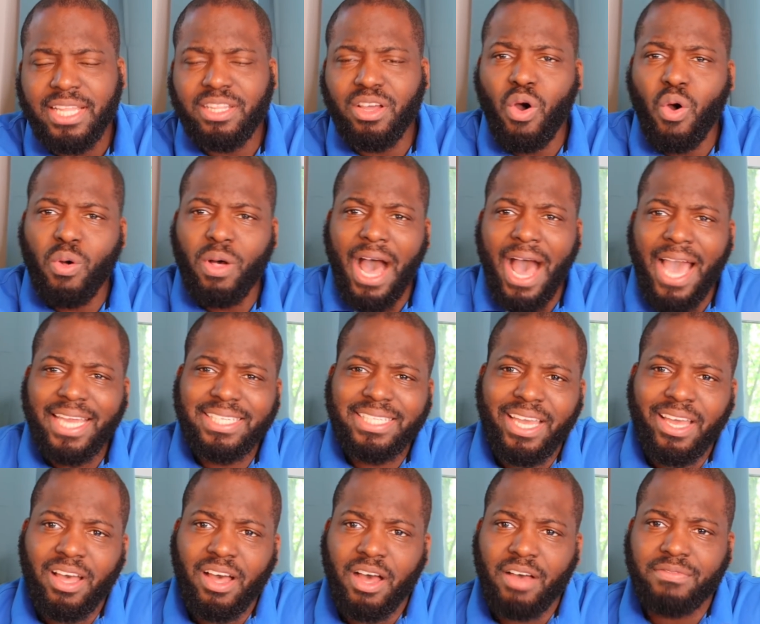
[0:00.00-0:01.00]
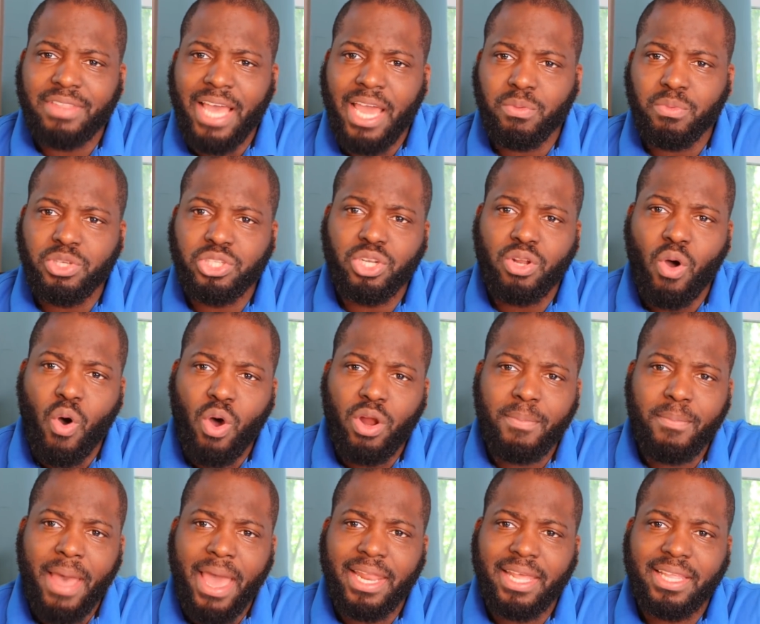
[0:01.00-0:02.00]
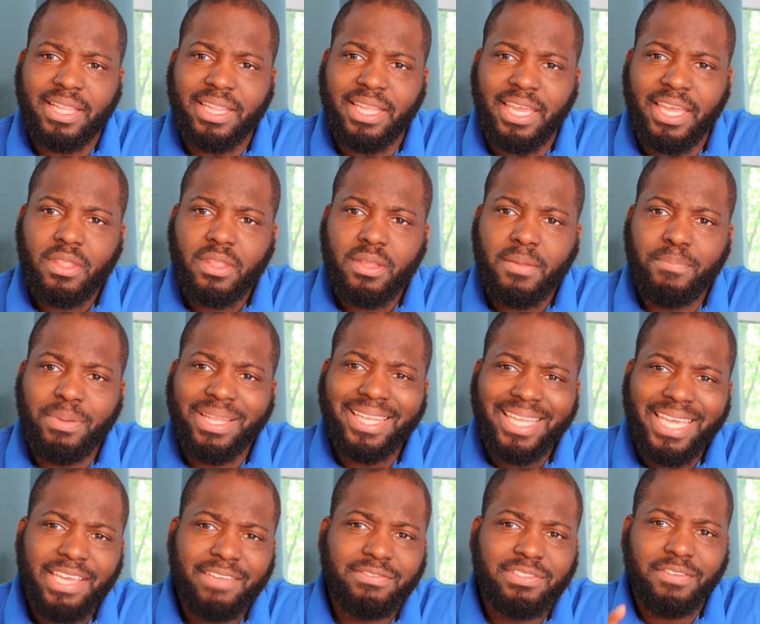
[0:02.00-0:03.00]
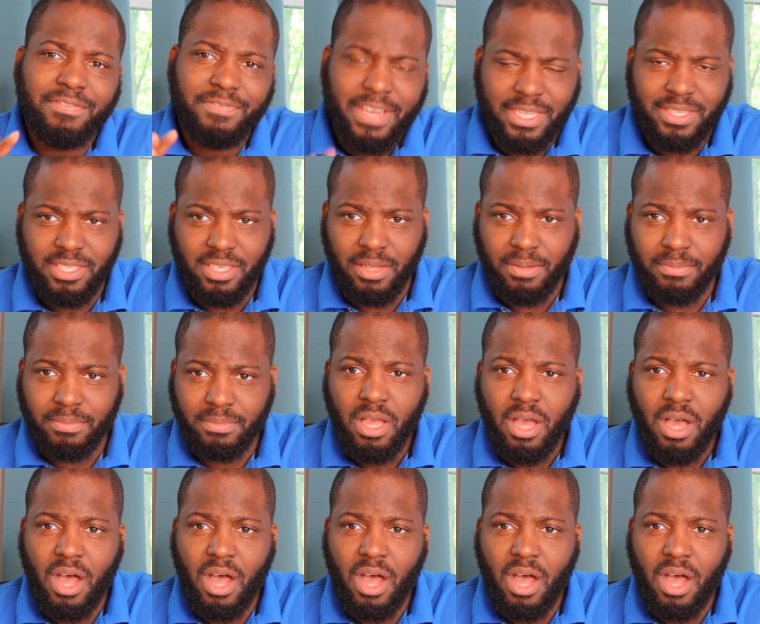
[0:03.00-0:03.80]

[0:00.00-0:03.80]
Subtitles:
The whole idea of that we should automatically believe the victim.